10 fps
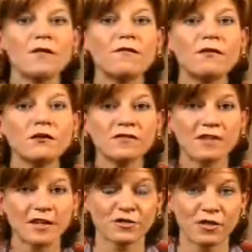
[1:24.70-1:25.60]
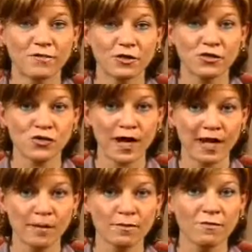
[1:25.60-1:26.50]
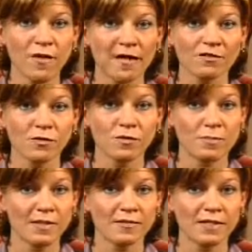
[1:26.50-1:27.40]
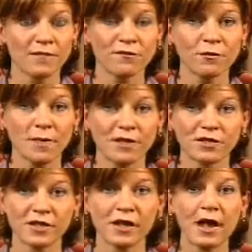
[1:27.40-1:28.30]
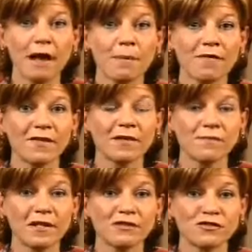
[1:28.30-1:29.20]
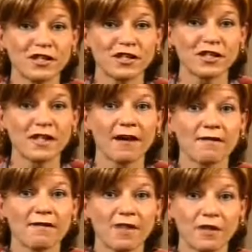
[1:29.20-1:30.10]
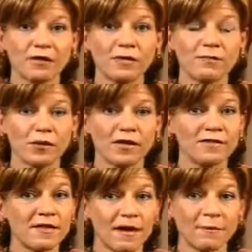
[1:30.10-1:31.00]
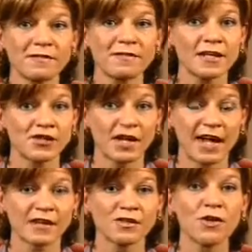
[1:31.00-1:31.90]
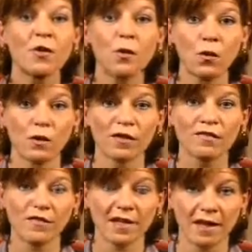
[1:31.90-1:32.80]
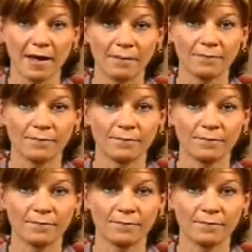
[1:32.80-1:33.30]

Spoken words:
The first section of your training provides you with basic information about the administration of the Federal Employees Compensation Act, or the FECA.